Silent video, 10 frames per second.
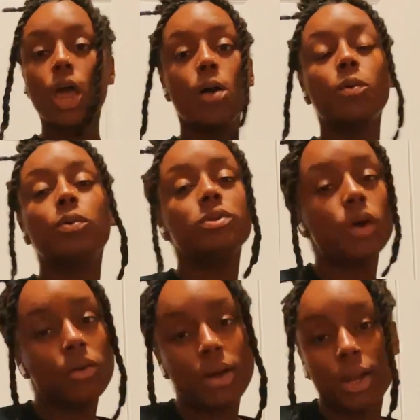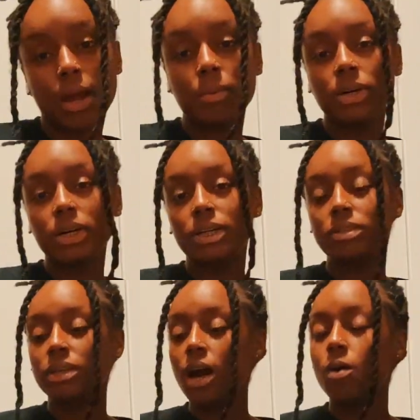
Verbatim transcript: But we was walking around the neighborhood, y'all.